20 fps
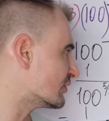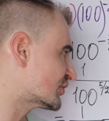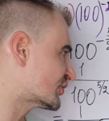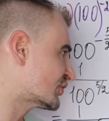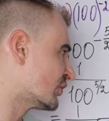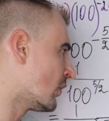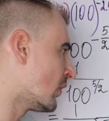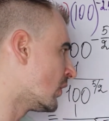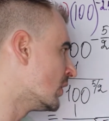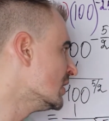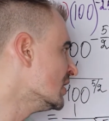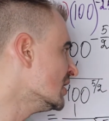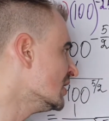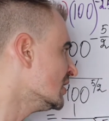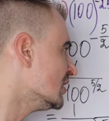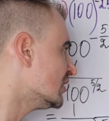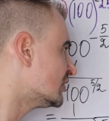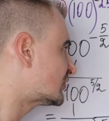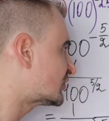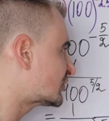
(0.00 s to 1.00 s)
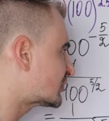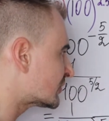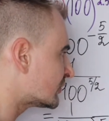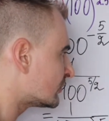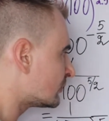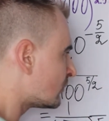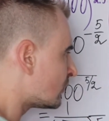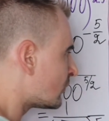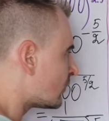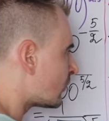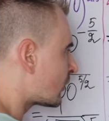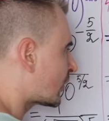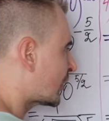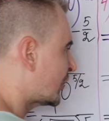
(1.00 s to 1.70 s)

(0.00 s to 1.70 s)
So 2